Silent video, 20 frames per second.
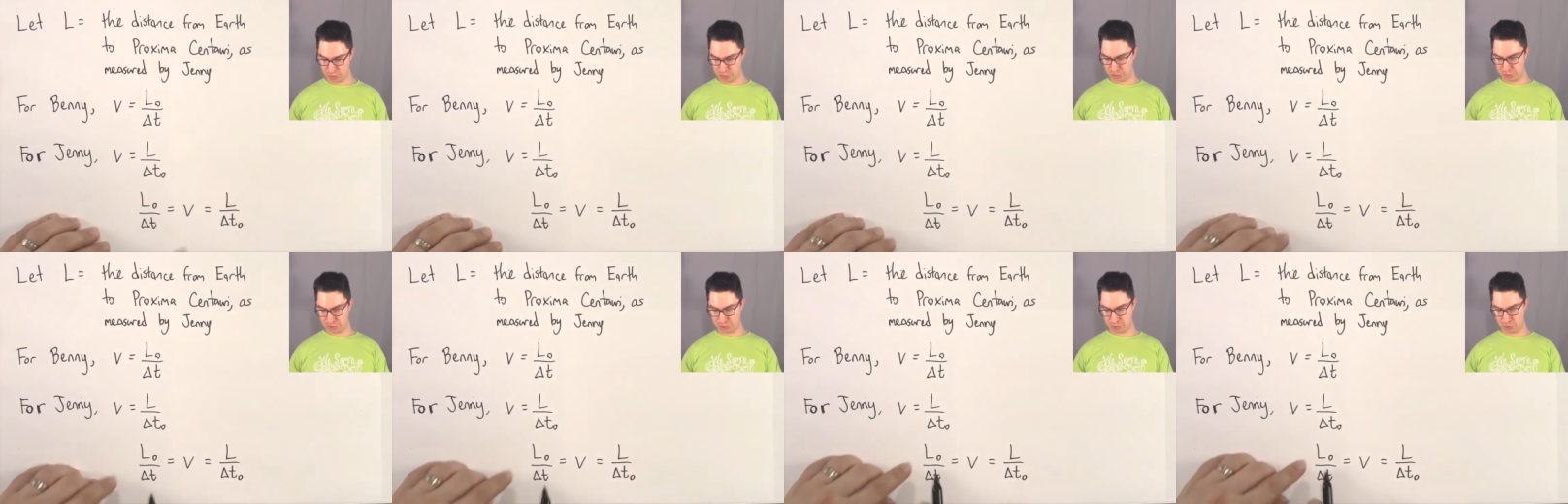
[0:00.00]

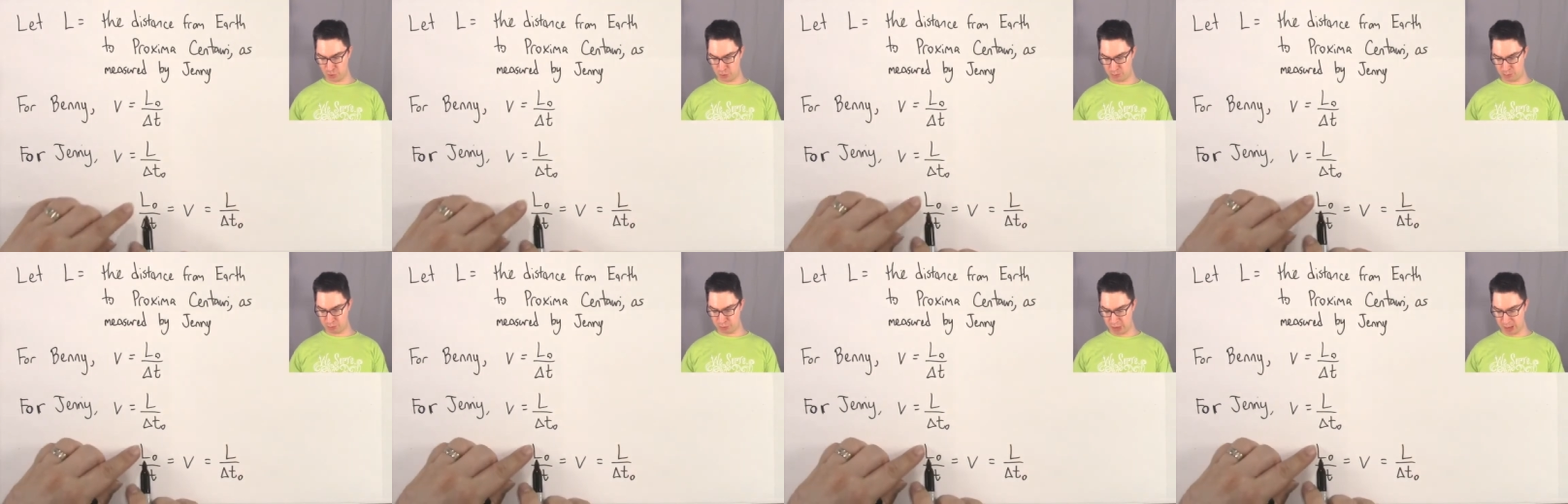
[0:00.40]
So
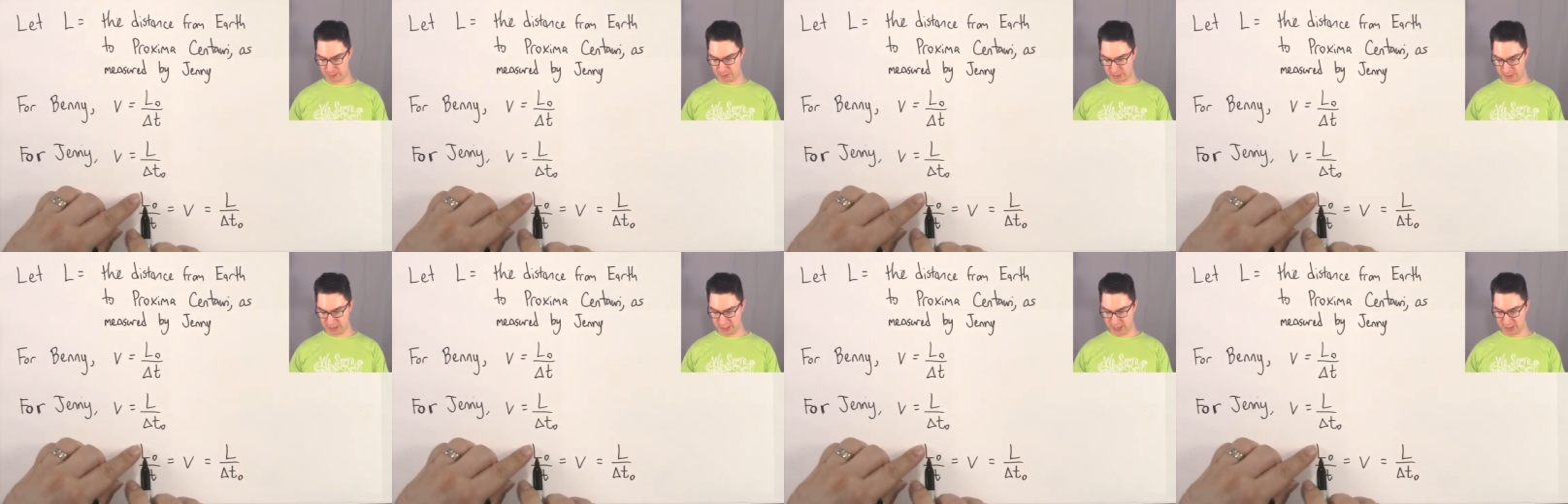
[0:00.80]

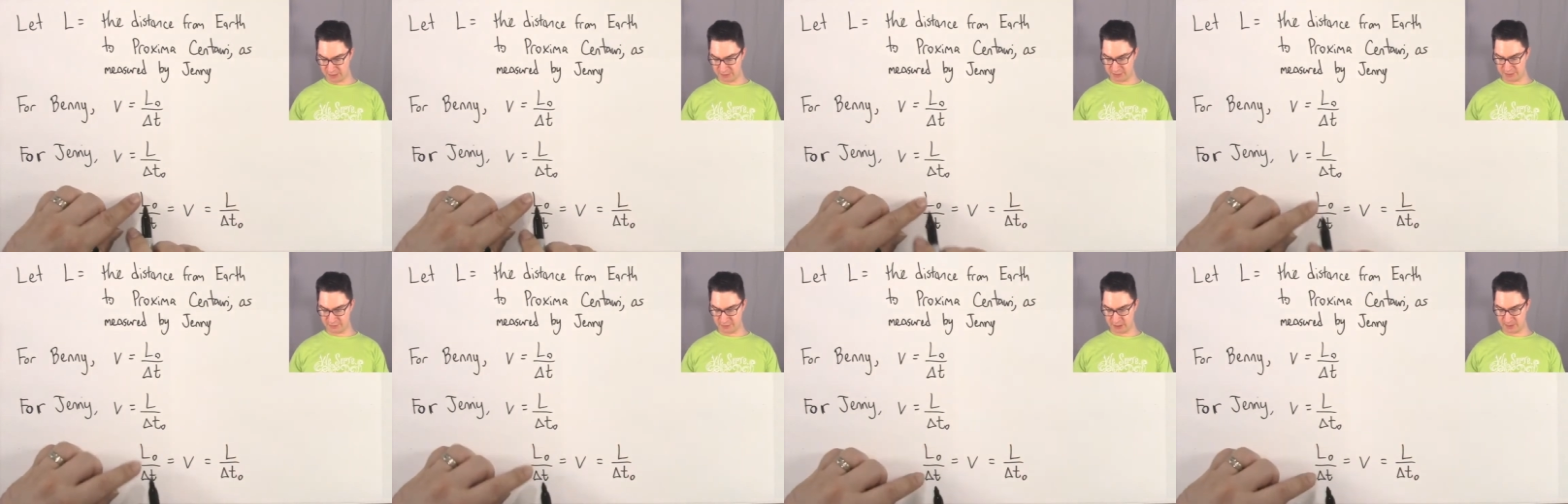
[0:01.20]
proper
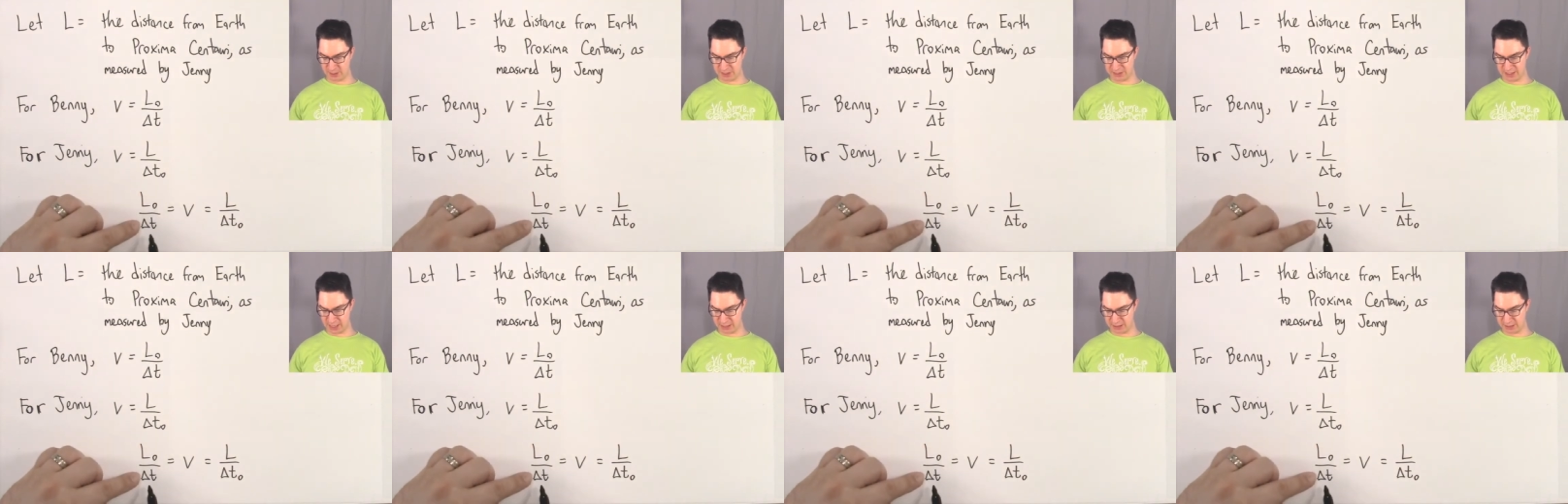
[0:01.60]
length divided by
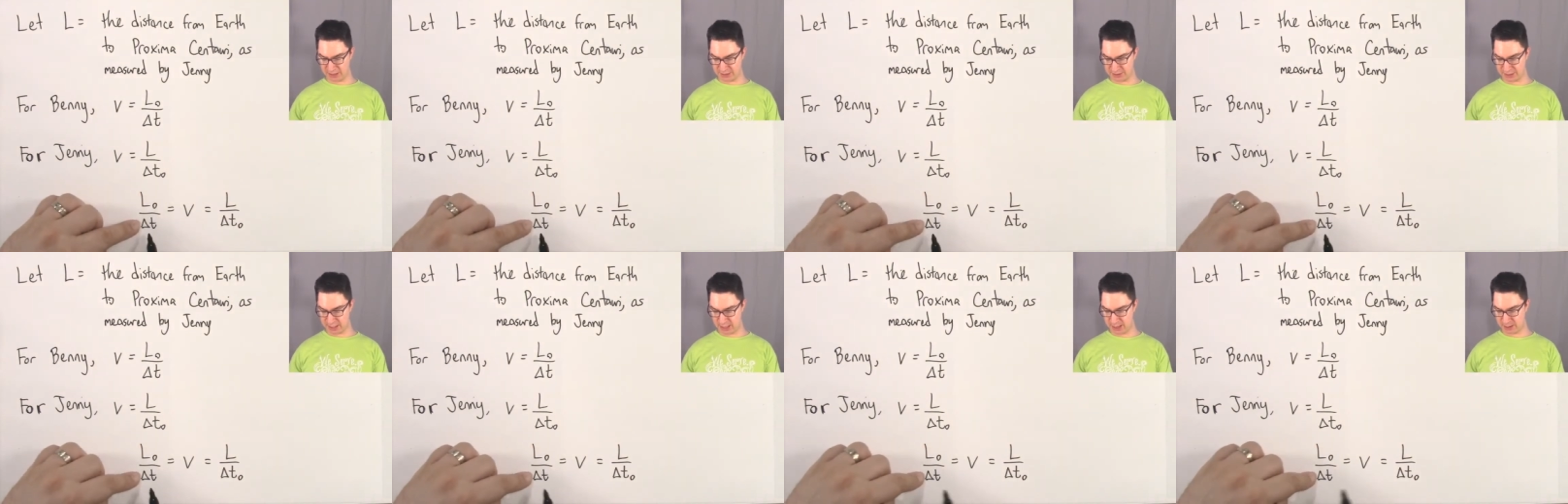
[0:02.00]

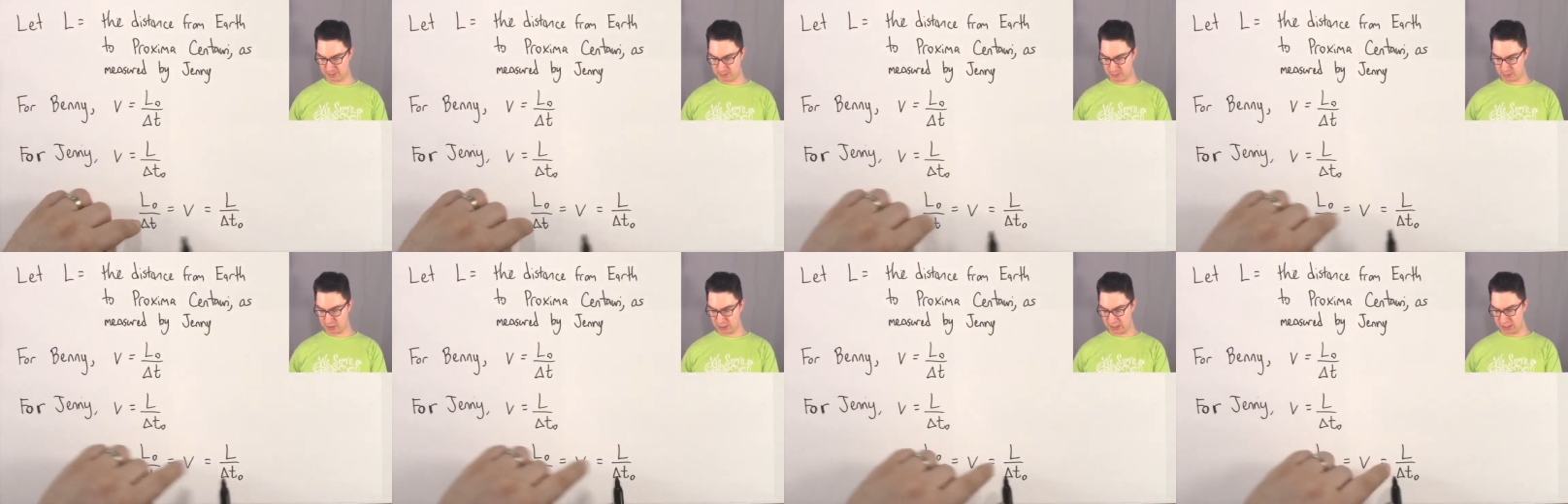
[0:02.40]
dilated
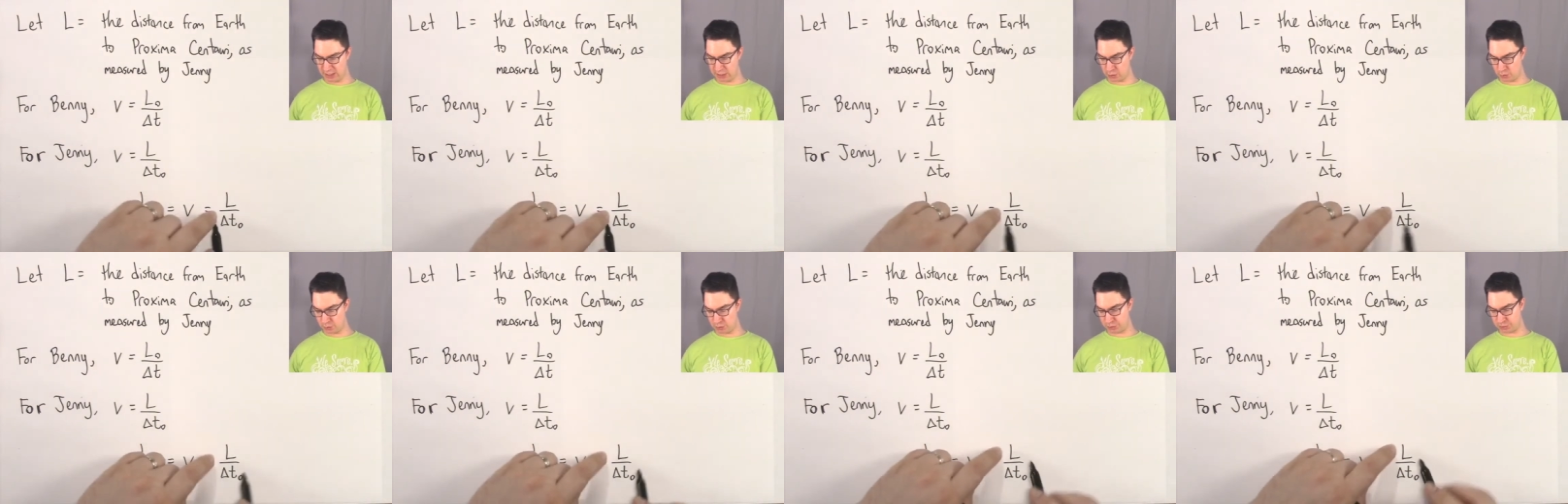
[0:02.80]
time
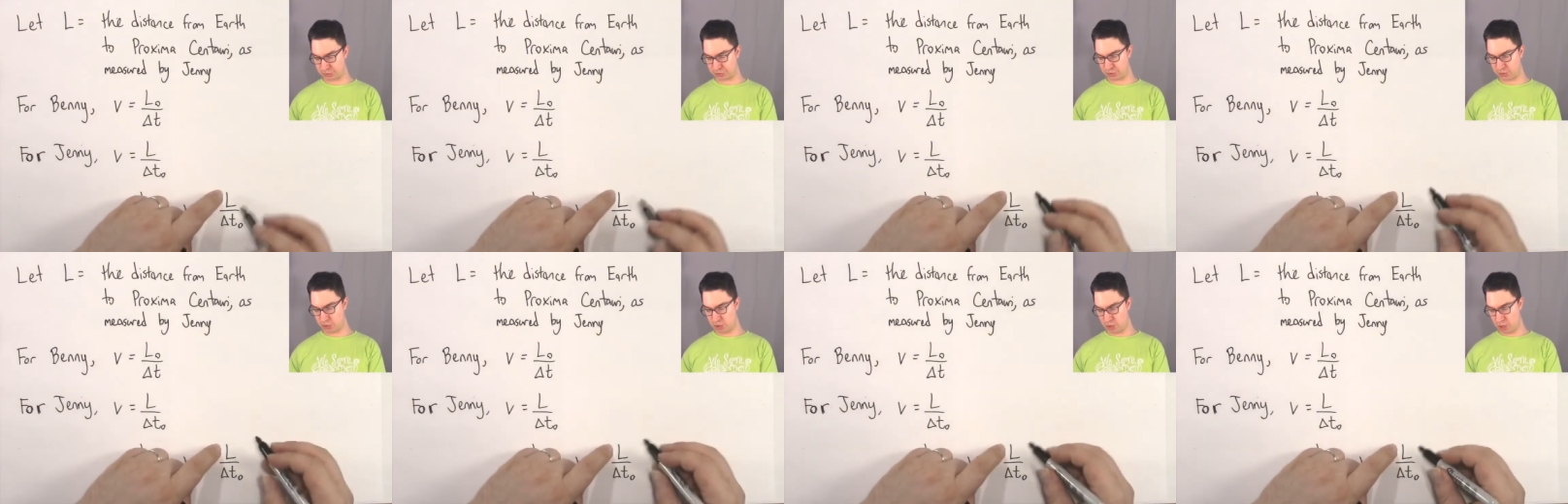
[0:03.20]

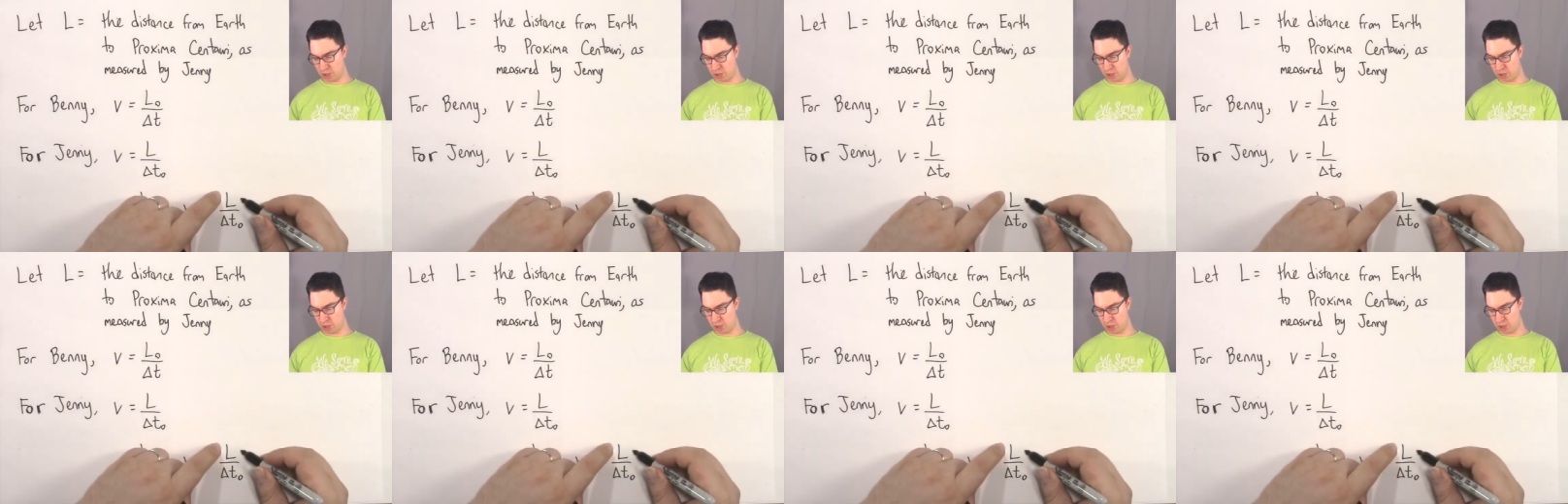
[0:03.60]
equals,